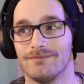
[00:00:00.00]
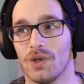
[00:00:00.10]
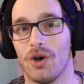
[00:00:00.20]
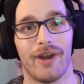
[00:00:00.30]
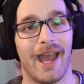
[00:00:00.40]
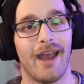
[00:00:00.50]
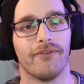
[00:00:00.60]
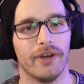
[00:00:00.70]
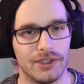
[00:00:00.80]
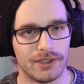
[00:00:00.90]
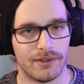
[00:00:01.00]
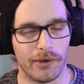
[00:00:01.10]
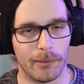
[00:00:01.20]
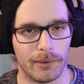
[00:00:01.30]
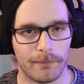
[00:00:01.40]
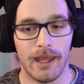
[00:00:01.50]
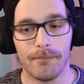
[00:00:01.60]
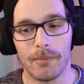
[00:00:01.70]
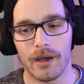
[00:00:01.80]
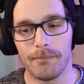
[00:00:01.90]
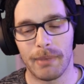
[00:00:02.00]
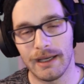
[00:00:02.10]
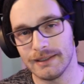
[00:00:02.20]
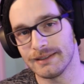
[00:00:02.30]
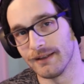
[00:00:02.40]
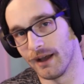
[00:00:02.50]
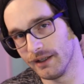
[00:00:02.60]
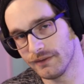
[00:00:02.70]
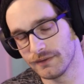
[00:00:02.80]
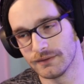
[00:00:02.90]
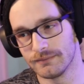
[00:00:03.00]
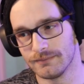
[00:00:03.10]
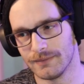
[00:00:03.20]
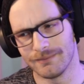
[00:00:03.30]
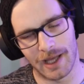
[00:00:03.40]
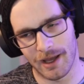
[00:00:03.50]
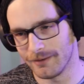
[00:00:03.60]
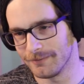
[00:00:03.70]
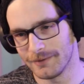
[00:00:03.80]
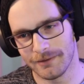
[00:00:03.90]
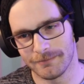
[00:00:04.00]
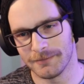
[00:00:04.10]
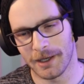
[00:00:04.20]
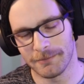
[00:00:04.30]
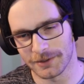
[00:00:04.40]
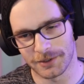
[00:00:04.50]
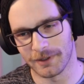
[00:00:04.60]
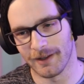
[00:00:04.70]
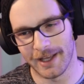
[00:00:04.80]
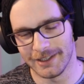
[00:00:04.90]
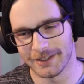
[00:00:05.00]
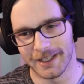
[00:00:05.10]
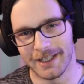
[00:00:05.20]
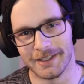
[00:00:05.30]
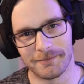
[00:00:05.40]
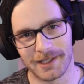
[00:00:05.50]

on average doable. In my past life, I'm not talking like ancient Egypt.